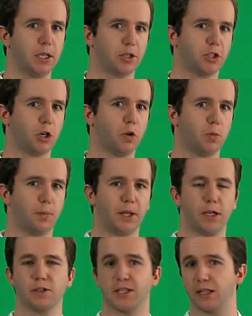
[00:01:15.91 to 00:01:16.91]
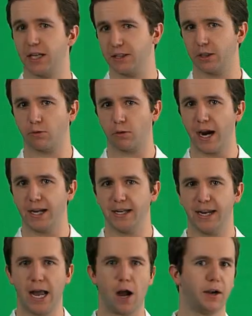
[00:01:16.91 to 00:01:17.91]
So players that like to grind
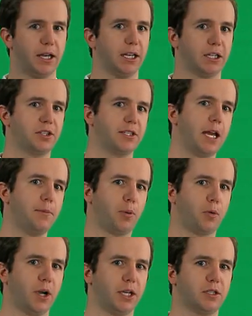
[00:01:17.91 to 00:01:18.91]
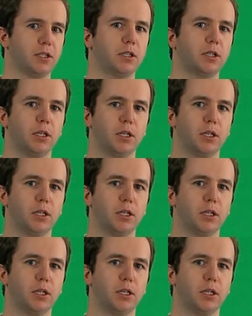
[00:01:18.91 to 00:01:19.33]
it out and extend points